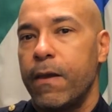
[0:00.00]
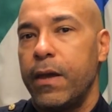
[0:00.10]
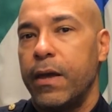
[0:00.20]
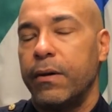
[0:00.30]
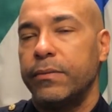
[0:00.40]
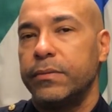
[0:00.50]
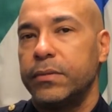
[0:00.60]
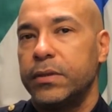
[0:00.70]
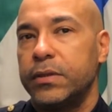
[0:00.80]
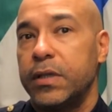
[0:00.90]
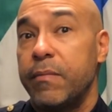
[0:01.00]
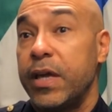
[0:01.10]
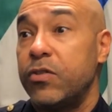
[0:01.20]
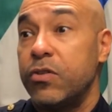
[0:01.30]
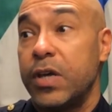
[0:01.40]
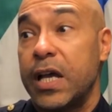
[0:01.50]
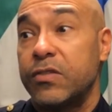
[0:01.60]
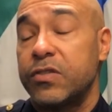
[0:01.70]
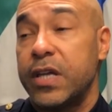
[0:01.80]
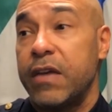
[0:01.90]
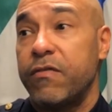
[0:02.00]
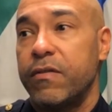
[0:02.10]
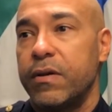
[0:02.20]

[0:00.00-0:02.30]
You know, so make sure you guys are safe.